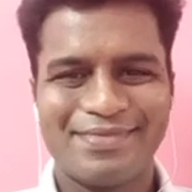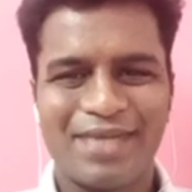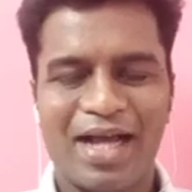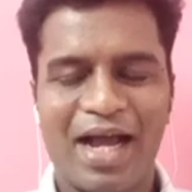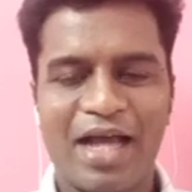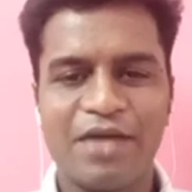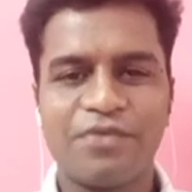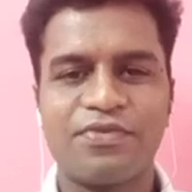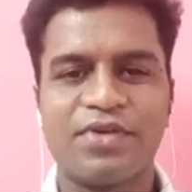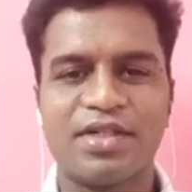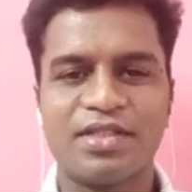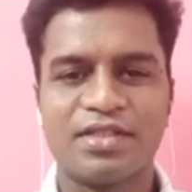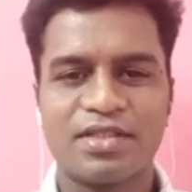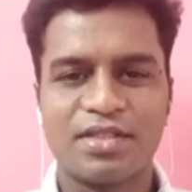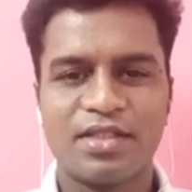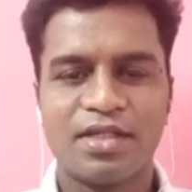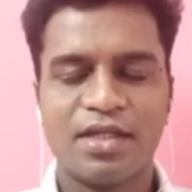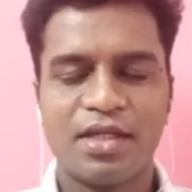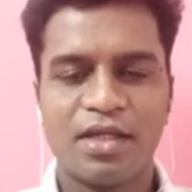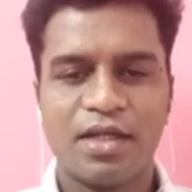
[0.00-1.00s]
Hi
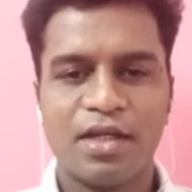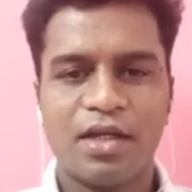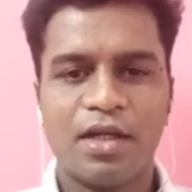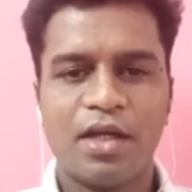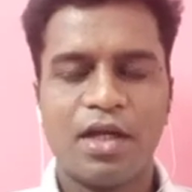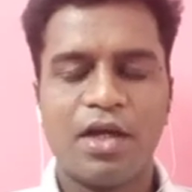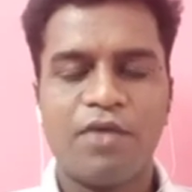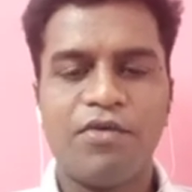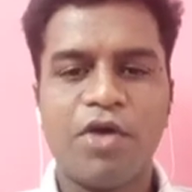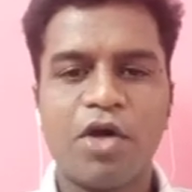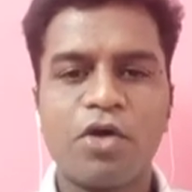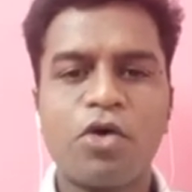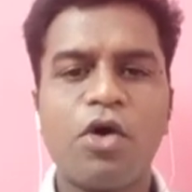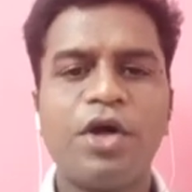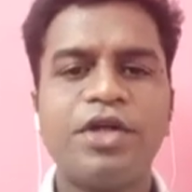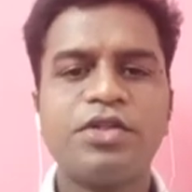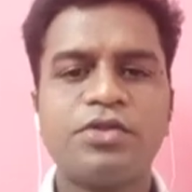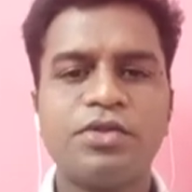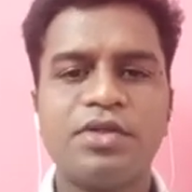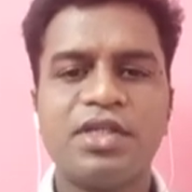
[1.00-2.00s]
friends, we are
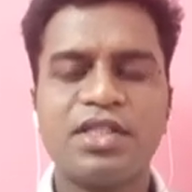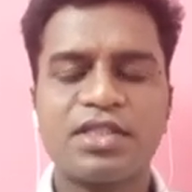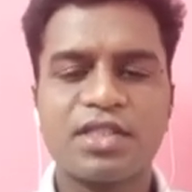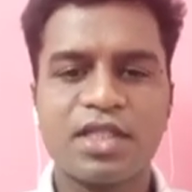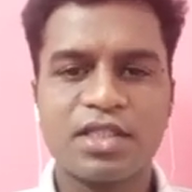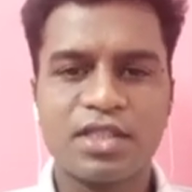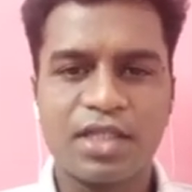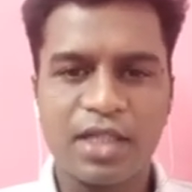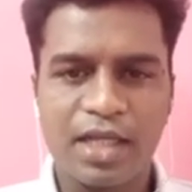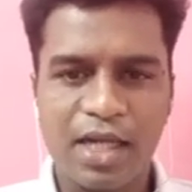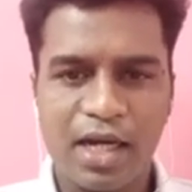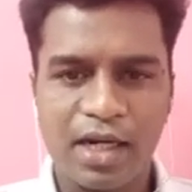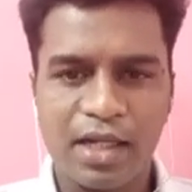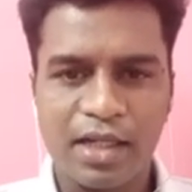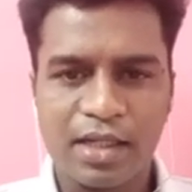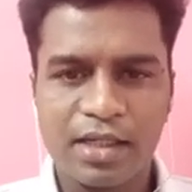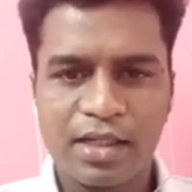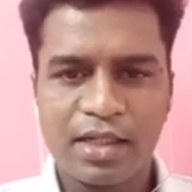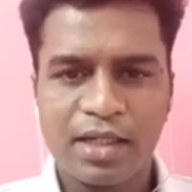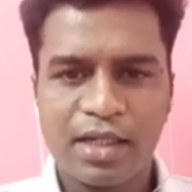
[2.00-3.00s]
going to discuss
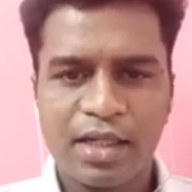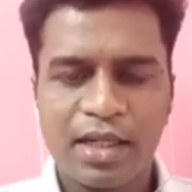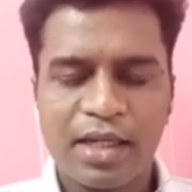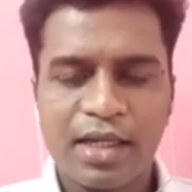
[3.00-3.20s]
regarding